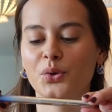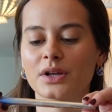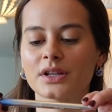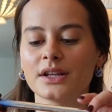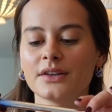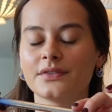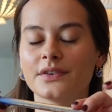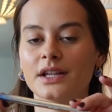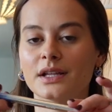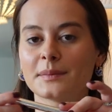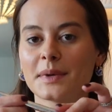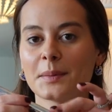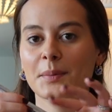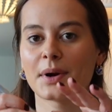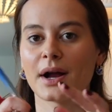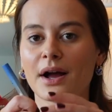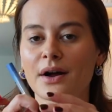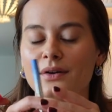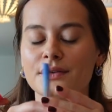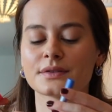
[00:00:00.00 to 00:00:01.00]
quickly fill in my
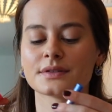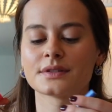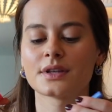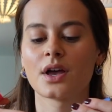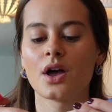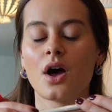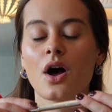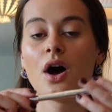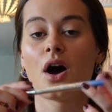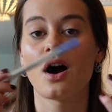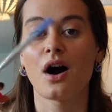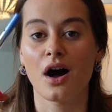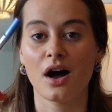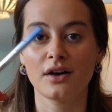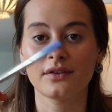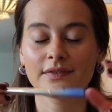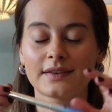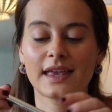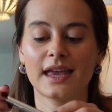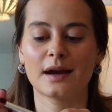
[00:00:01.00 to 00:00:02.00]
brows
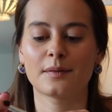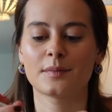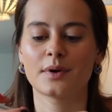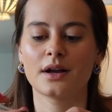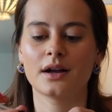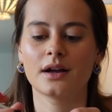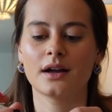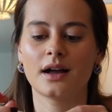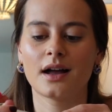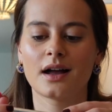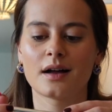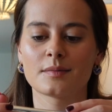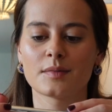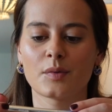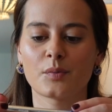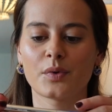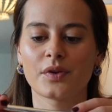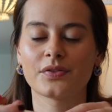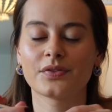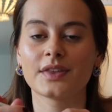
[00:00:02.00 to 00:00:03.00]
off camera
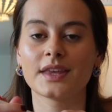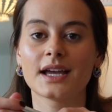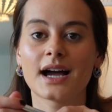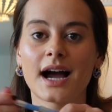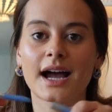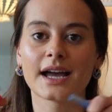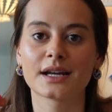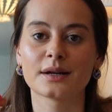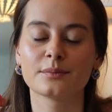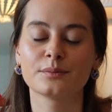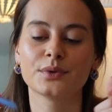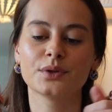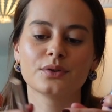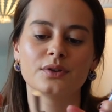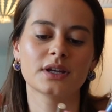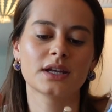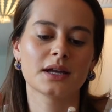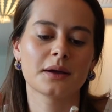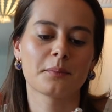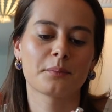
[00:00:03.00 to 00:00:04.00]
um, with the Item
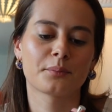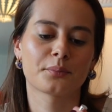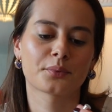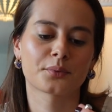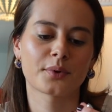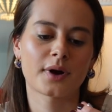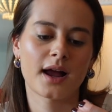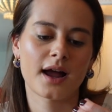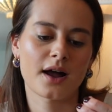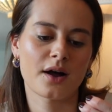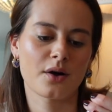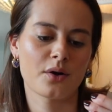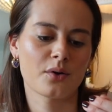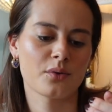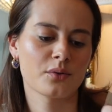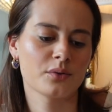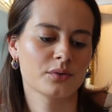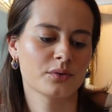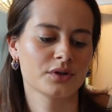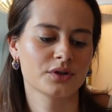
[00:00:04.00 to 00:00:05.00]
Beauty
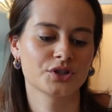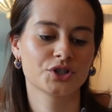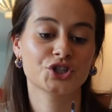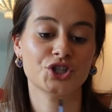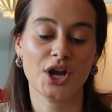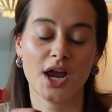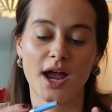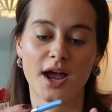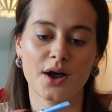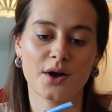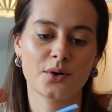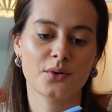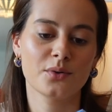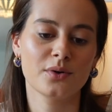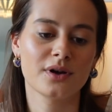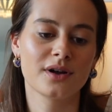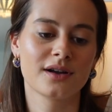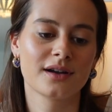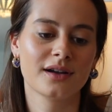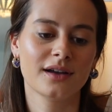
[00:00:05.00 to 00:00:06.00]
Brow
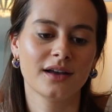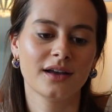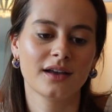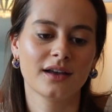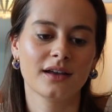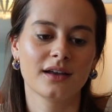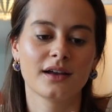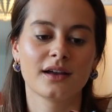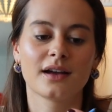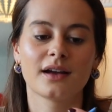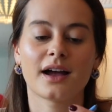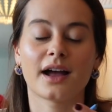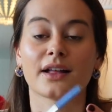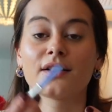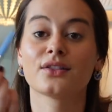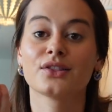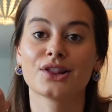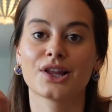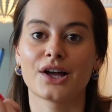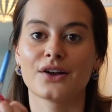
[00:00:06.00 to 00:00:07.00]
Chow. I
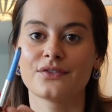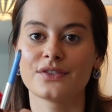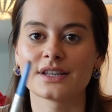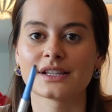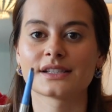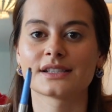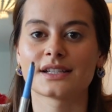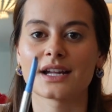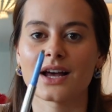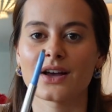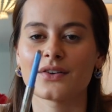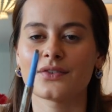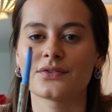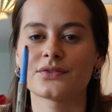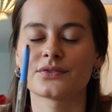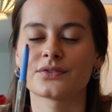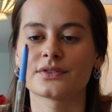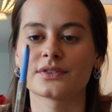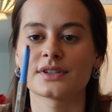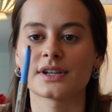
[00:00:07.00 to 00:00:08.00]
love this
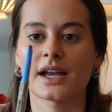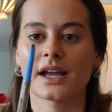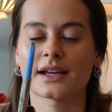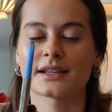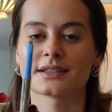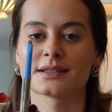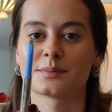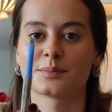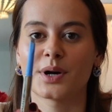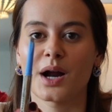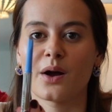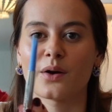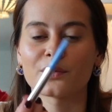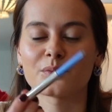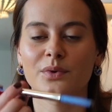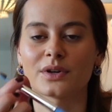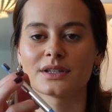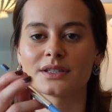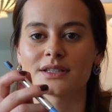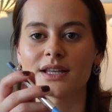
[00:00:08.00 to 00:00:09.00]
stuff. It has the brow on
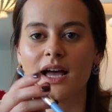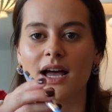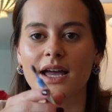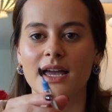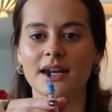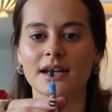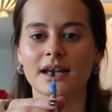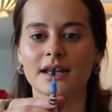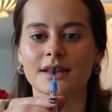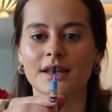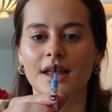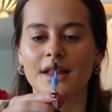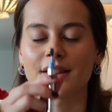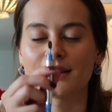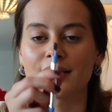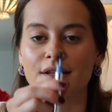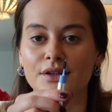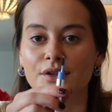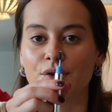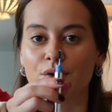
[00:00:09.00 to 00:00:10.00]
one side and then
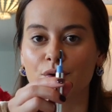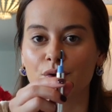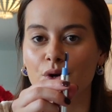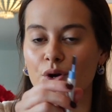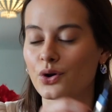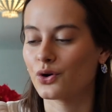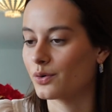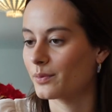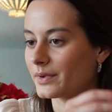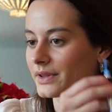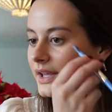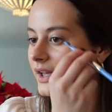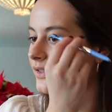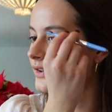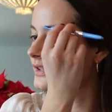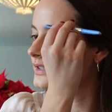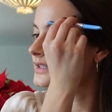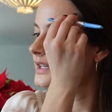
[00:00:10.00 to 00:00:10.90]
the little comb on the other